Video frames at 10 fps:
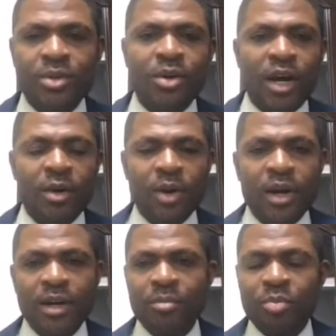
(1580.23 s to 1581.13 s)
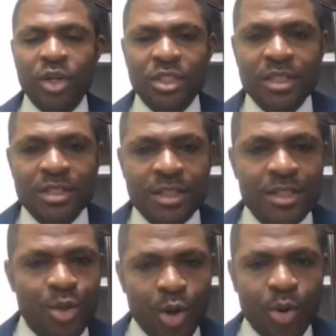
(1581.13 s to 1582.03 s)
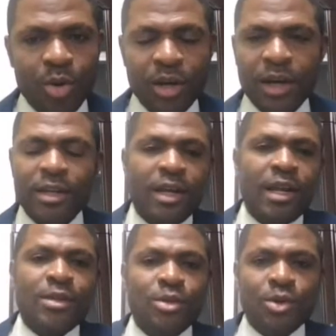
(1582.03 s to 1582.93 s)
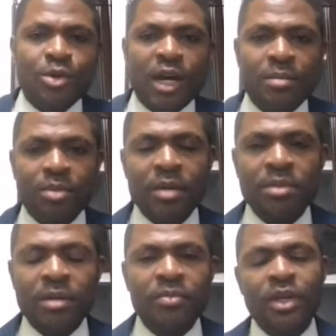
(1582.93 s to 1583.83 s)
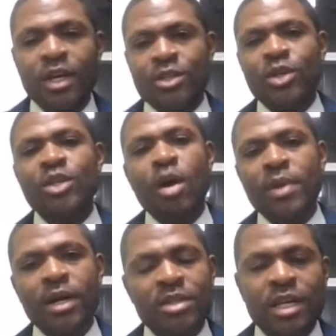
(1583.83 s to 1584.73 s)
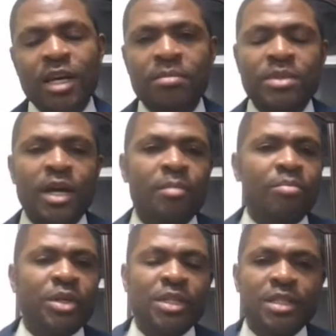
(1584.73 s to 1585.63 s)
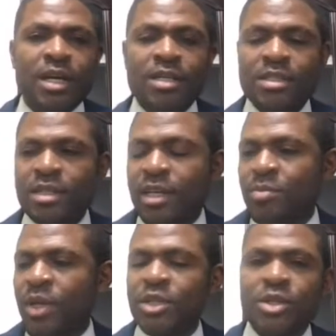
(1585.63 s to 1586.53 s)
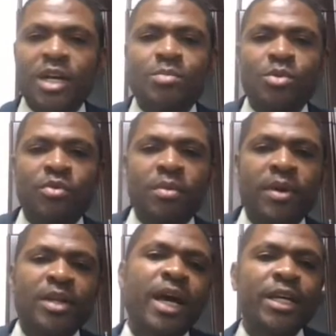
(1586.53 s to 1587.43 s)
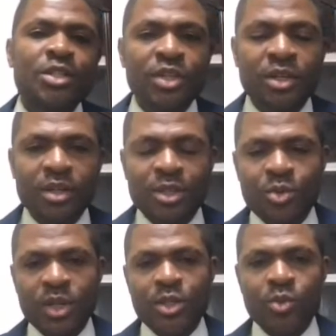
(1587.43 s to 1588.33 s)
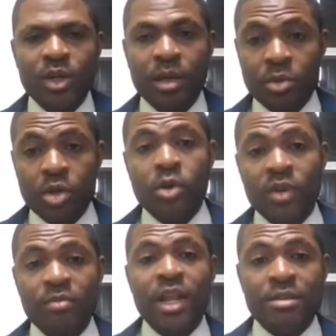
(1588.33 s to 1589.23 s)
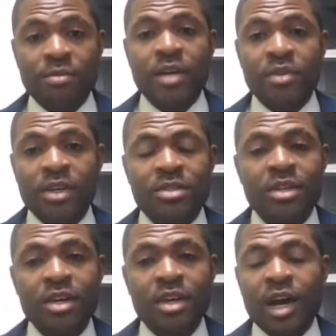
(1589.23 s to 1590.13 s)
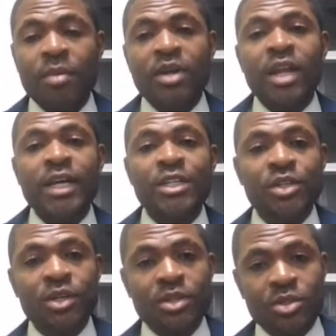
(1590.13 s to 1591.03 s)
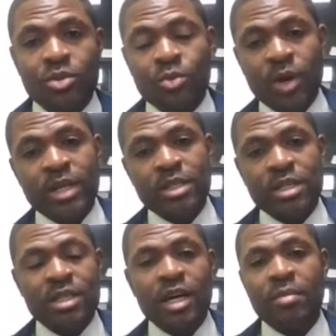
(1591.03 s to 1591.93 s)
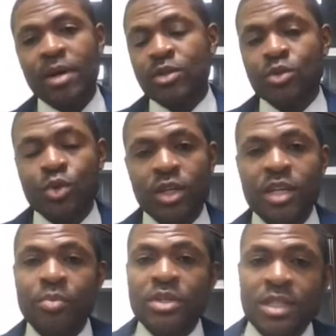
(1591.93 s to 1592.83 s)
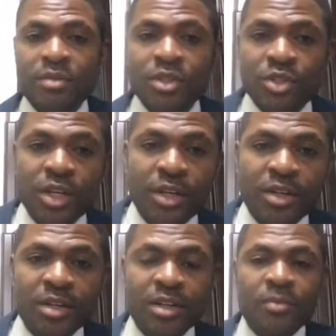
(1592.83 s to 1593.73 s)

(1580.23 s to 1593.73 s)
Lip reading: our budget is low, and you can't blame them. So in nominal terms, our expenditure has moved from about 9 trillion in 2020. I'm talking about over the last 5 years, about 9 trillion to where it is now, about 28.7 trillion.